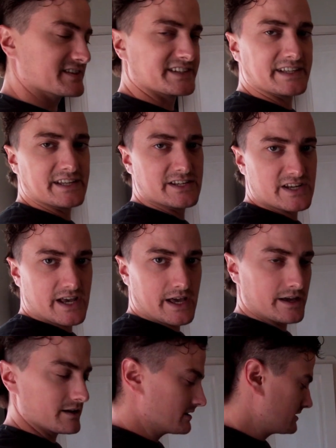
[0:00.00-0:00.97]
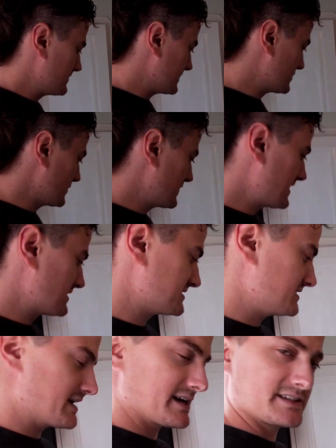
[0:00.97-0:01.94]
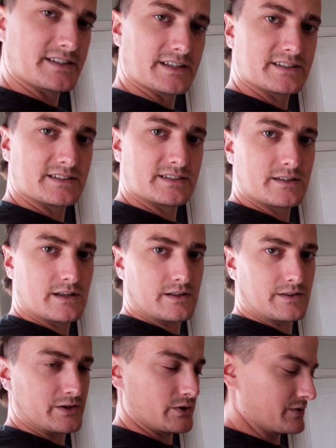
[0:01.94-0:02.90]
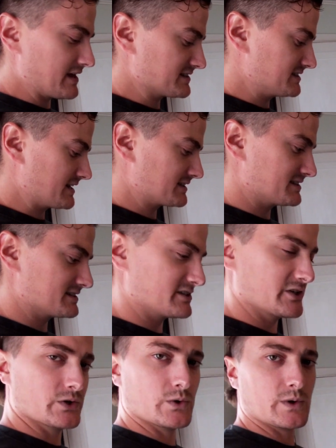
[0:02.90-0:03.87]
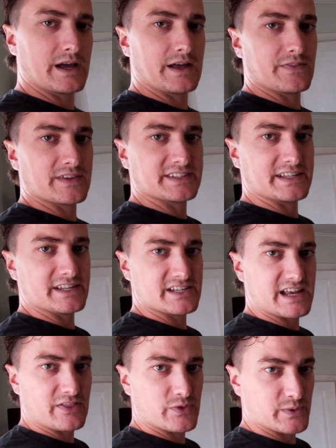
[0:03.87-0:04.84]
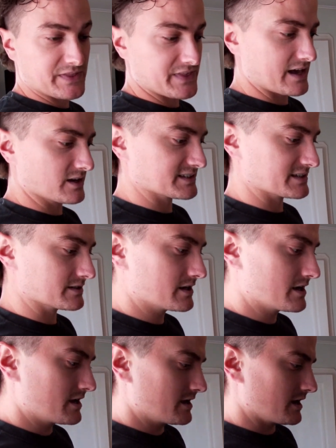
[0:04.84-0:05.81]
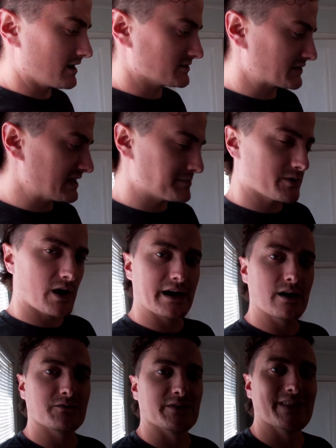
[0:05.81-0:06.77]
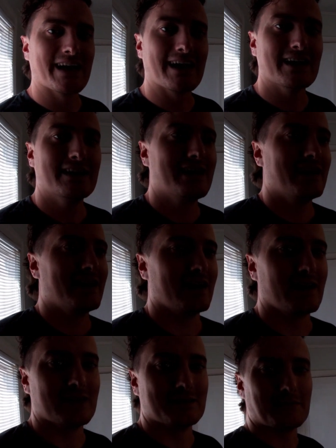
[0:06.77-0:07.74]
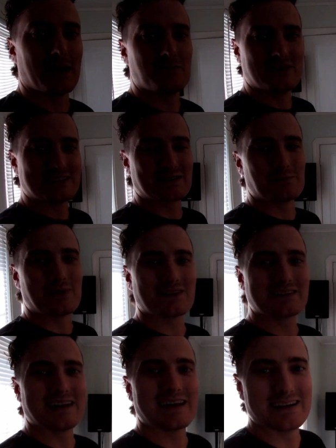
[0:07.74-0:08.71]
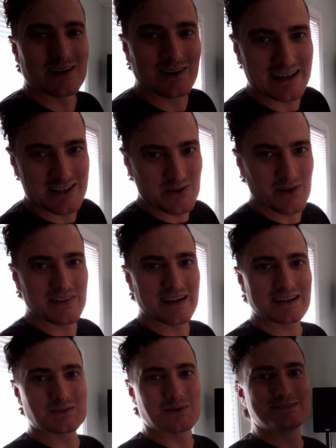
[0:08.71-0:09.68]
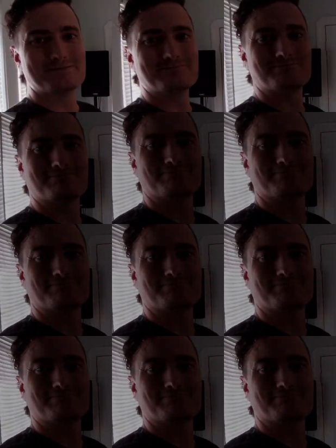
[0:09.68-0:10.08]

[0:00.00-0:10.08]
of the CDJ, the 2000 Nexus, the 2000 Nexus 2, and the CDJ 3000. So keep your eye out for that. I'm Vince LaPeltier, and I'll catch you on the next one.